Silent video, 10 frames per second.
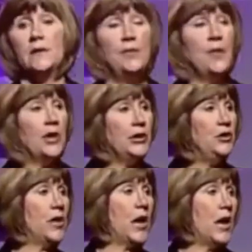We bought a
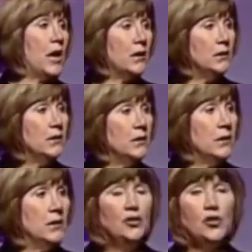new car,
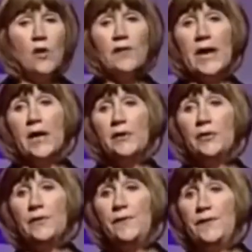drove it
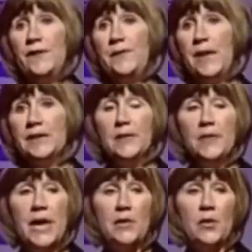150 miles. Some
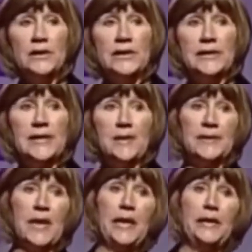guy runs the stop
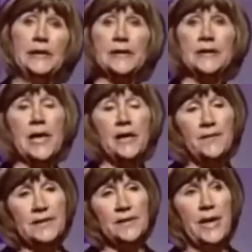sign, hits the side of
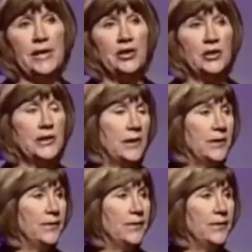it, smashes it.